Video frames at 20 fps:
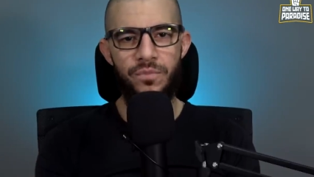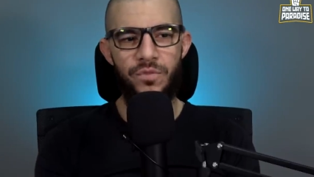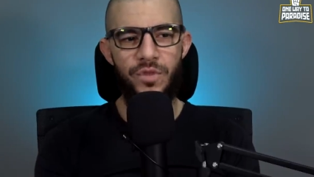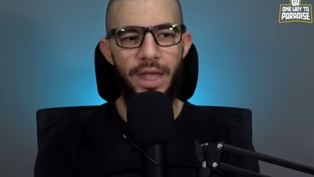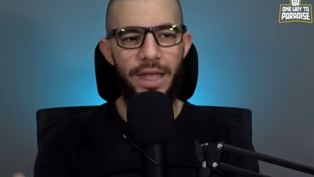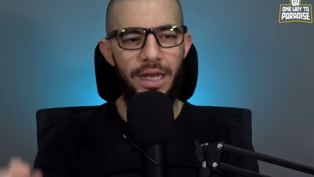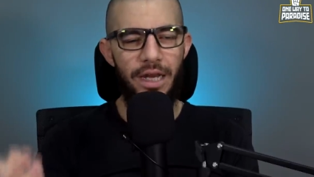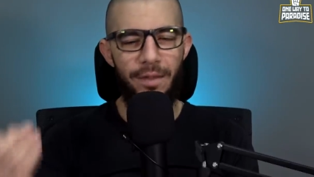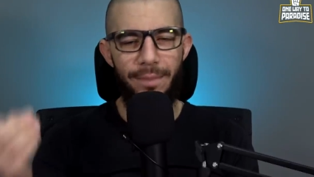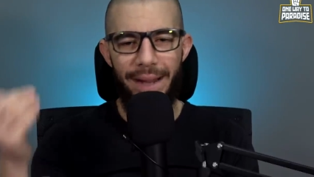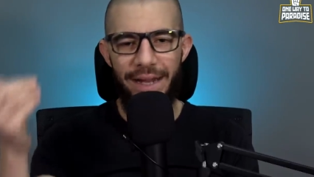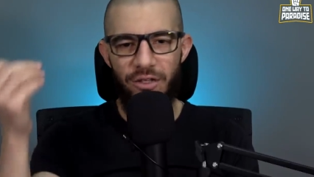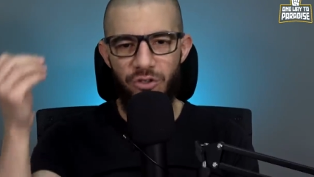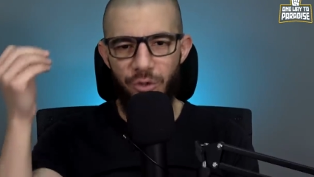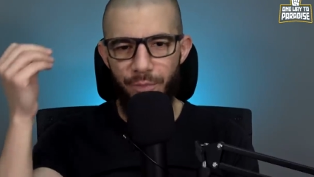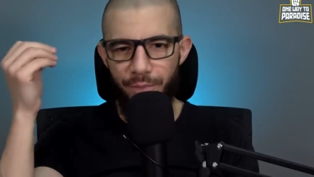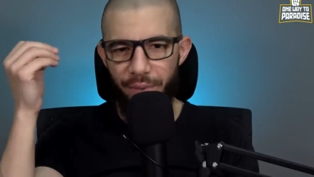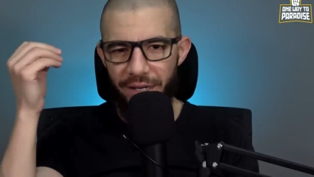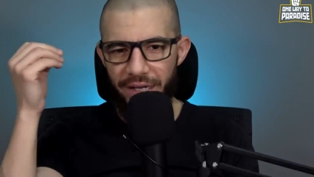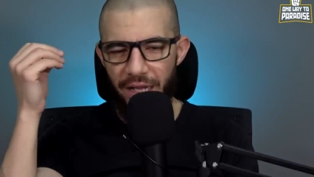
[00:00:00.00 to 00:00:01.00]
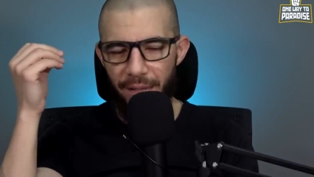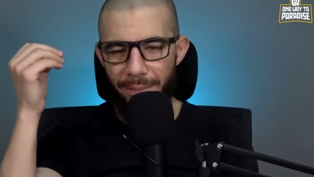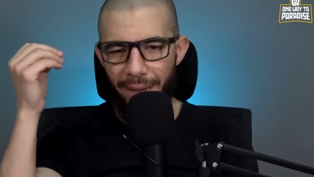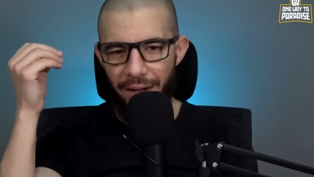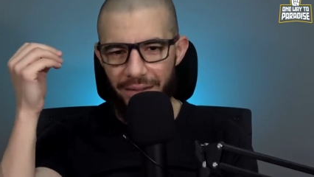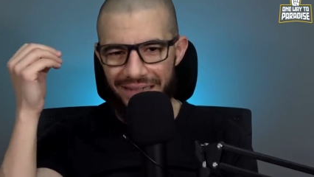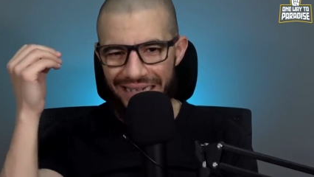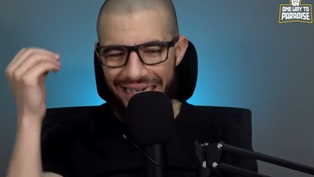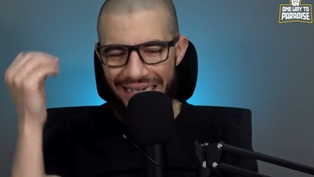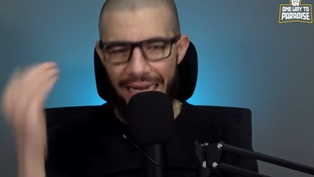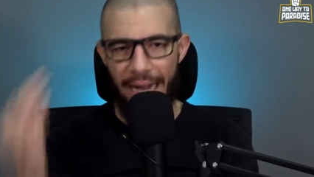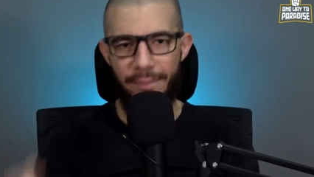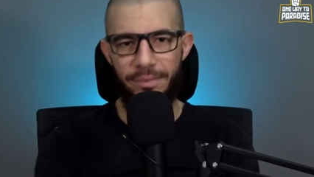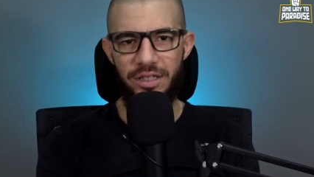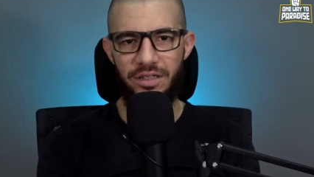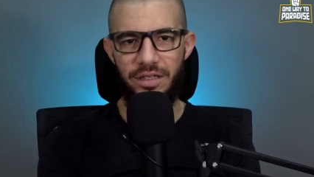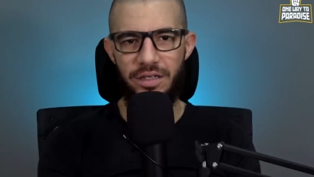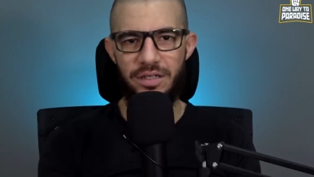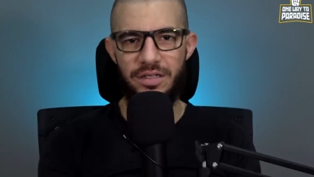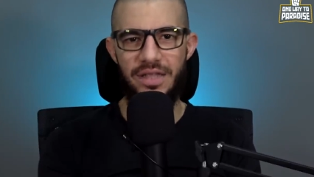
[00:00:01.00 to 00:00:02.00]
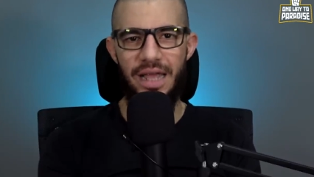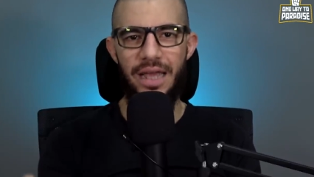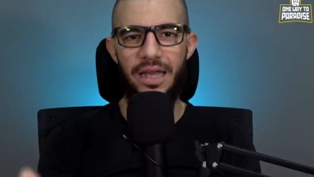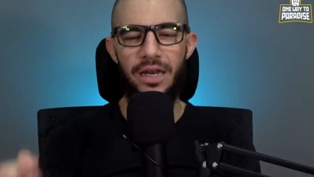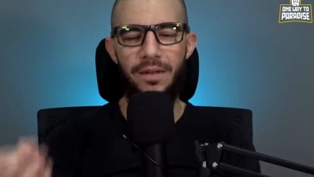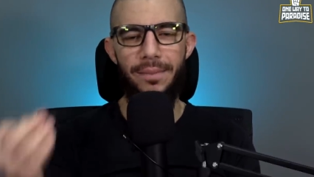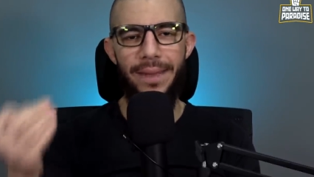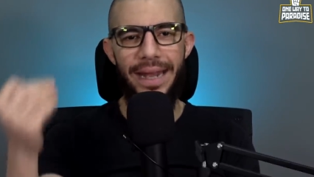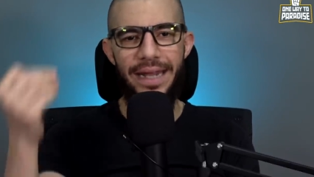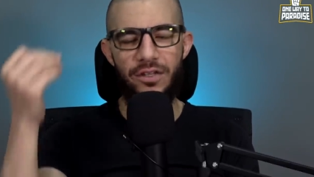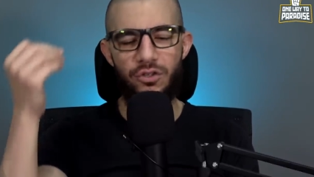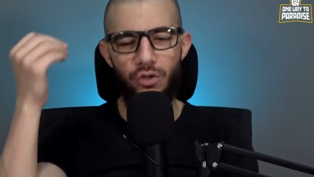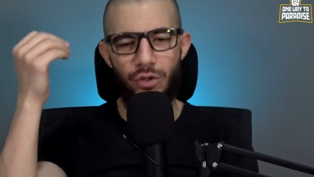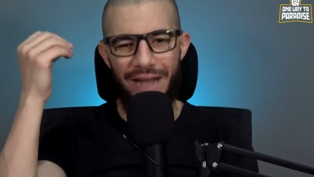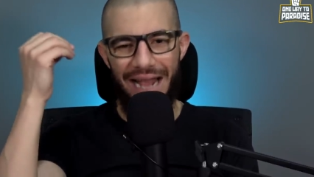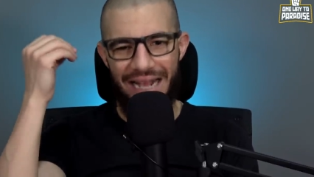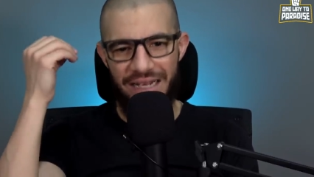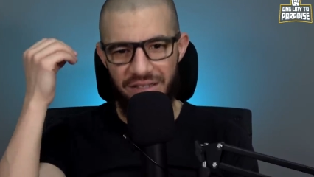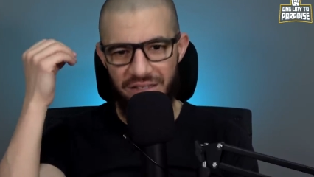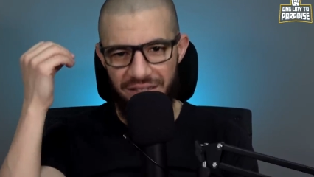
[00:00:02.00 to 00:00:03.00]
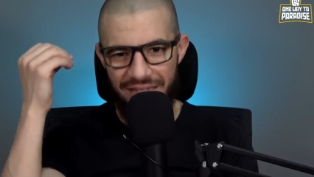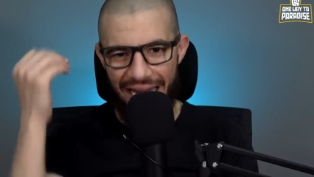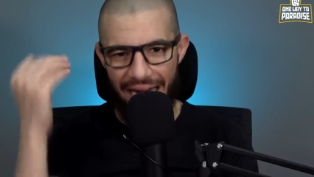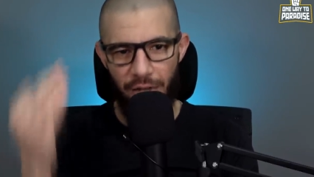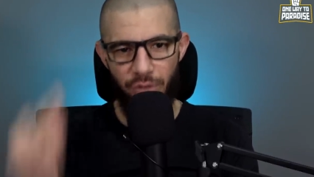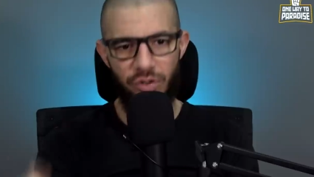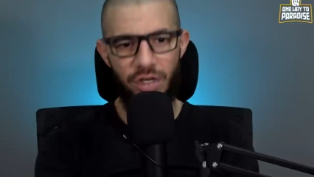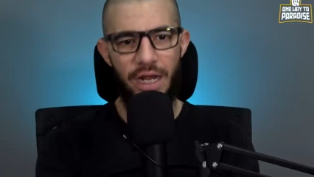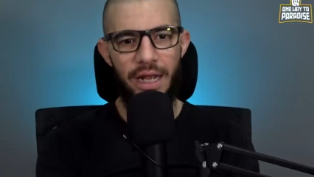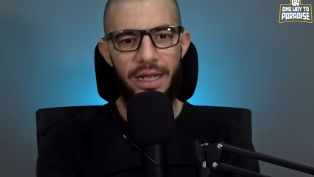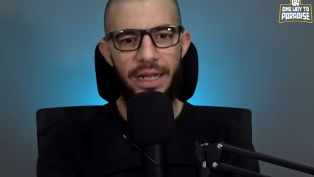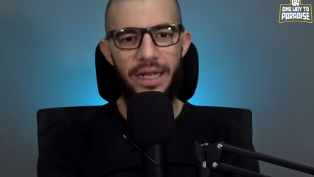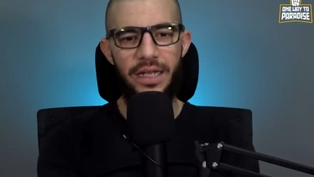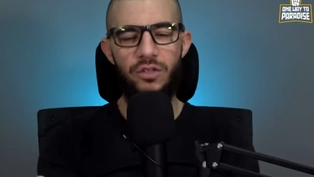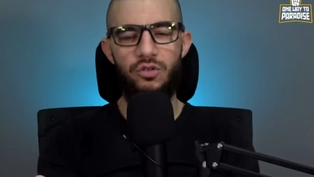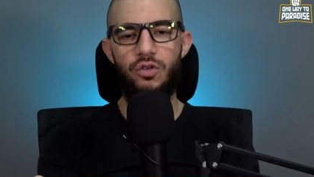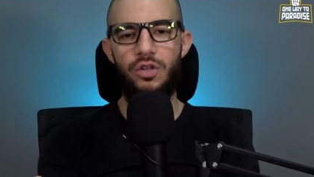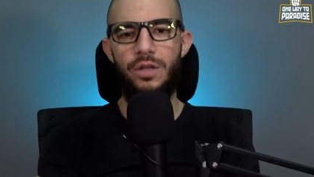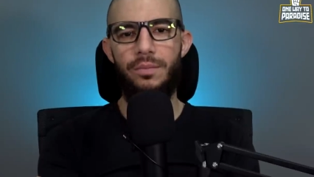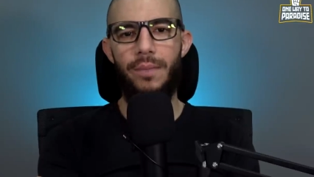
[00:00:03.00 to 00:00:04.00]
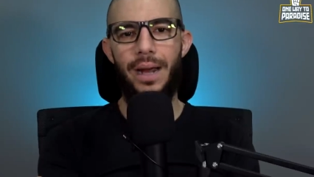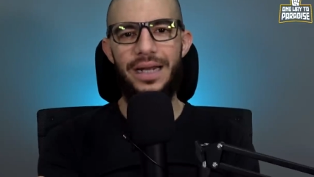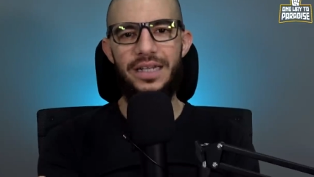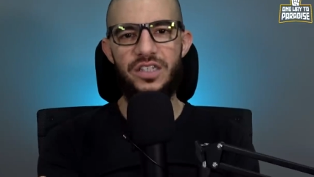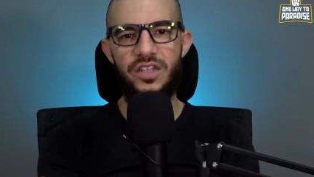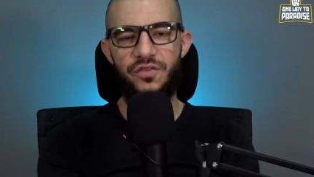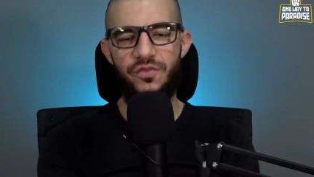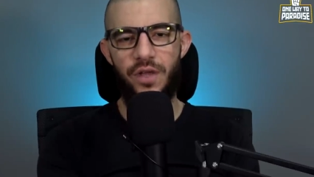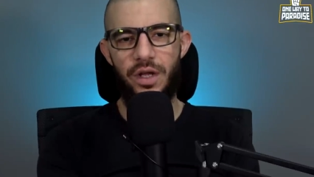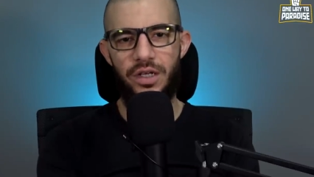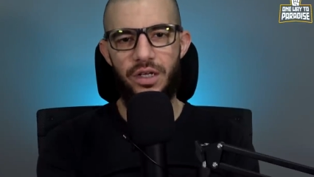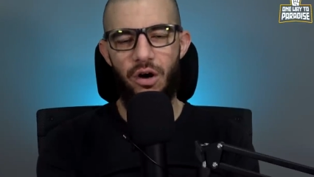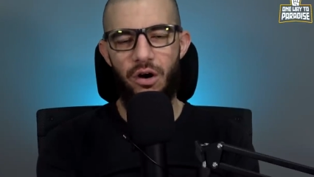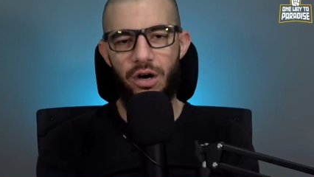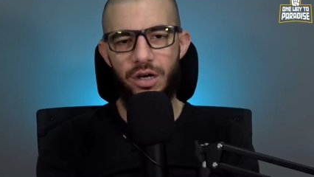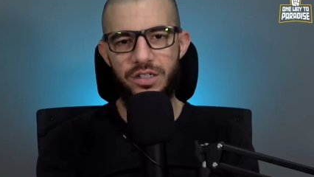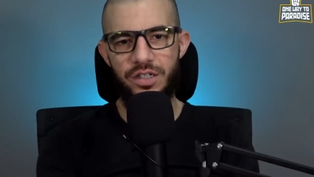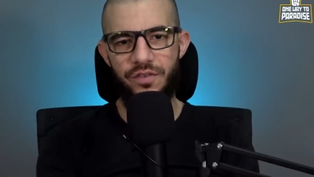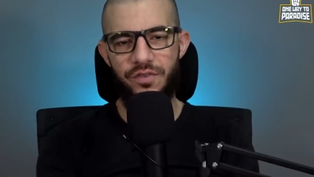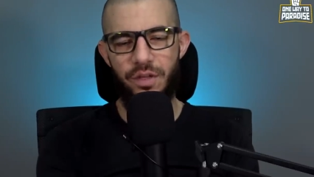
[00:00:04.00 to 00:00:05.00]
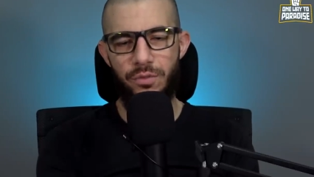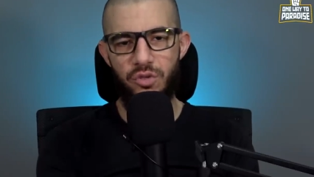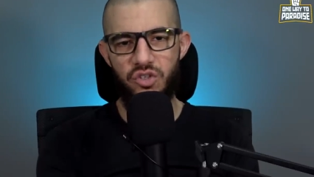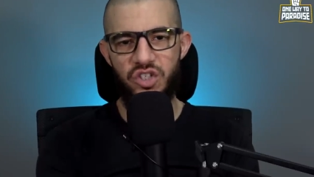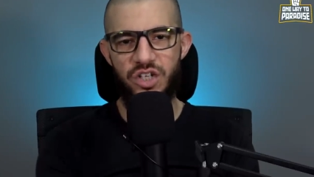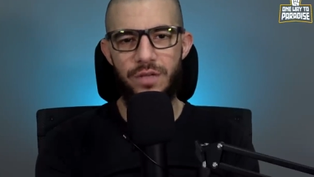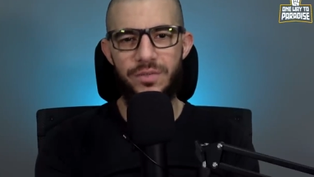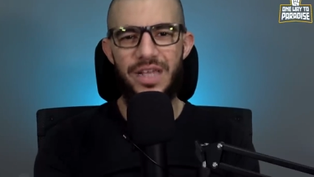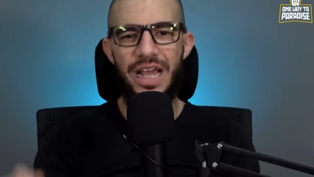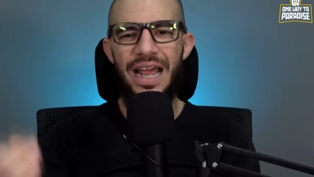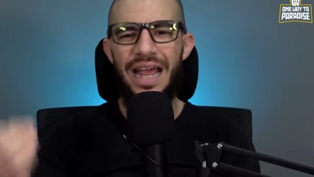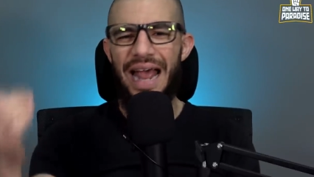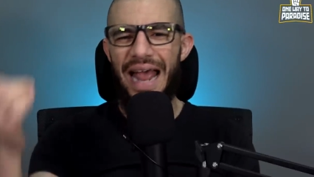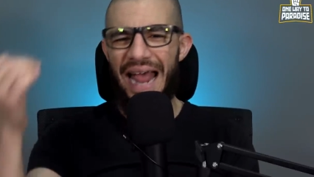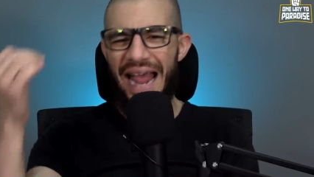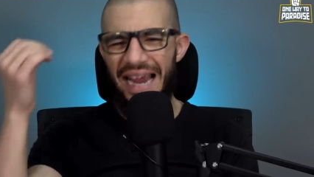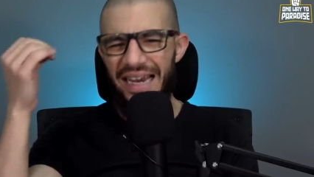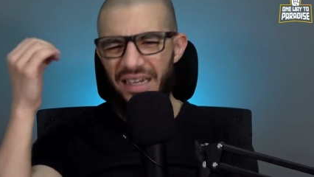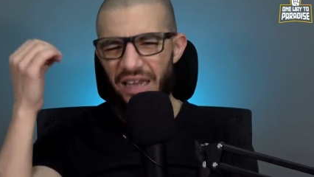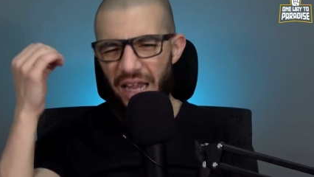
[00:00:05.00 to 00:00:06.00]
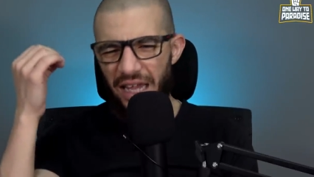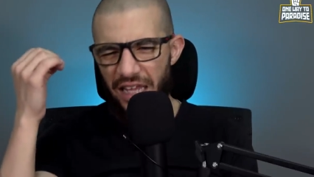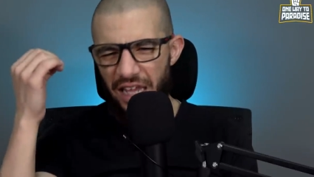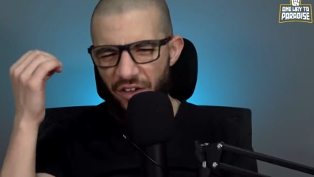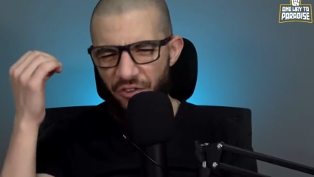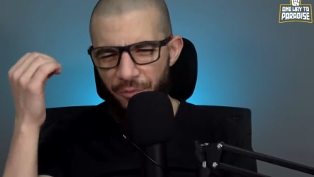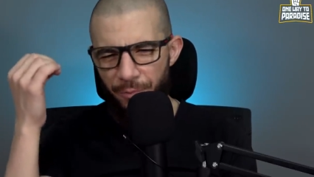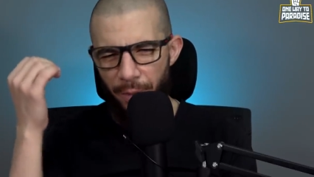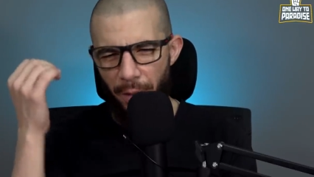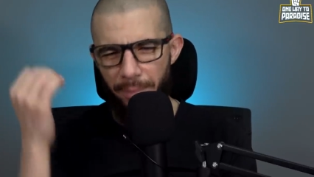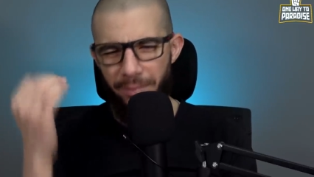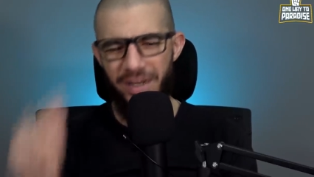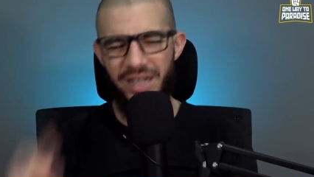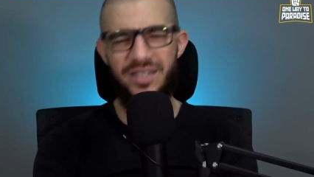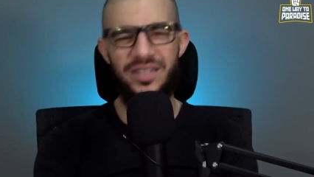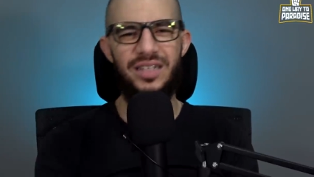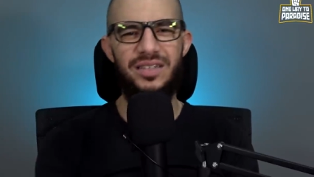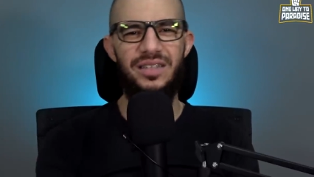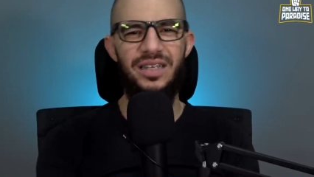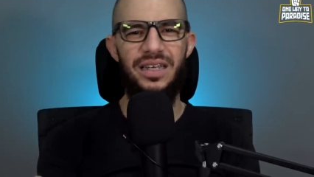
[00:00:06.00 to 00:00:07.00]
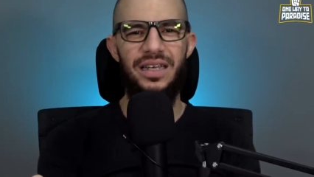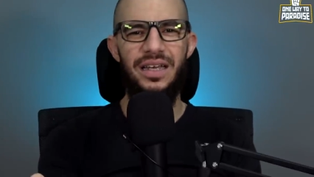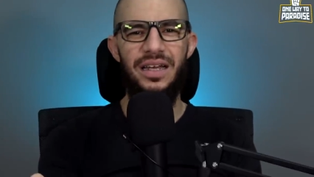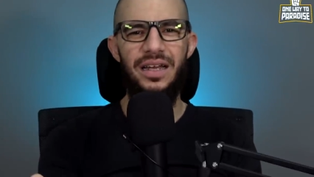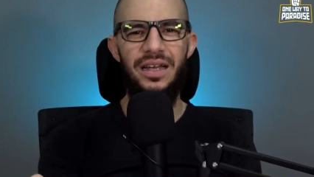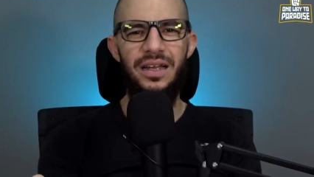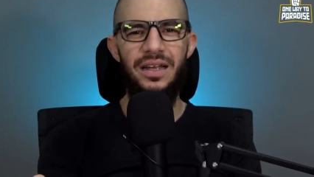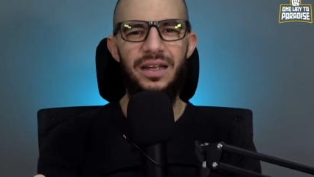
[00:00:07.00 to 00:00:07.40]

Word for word: They remain to bring about calamities. They remain to cast doubt into the minds and the hearts of the Muslims. And they give publicity.